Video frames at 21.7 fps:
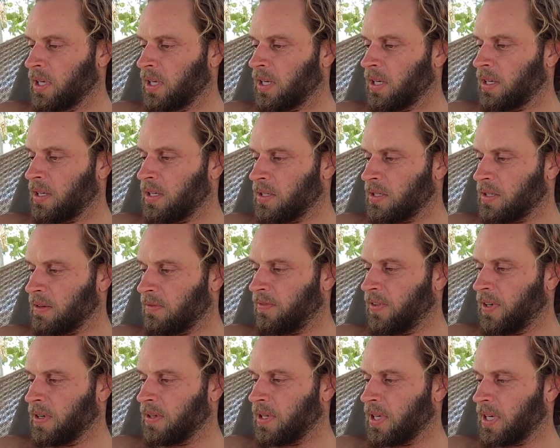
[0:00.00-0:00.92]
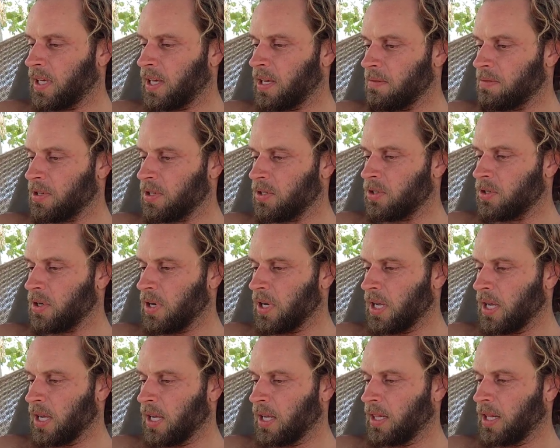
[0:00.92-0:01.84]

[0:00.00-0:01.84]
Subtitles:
It is the fear that keeps us drinking,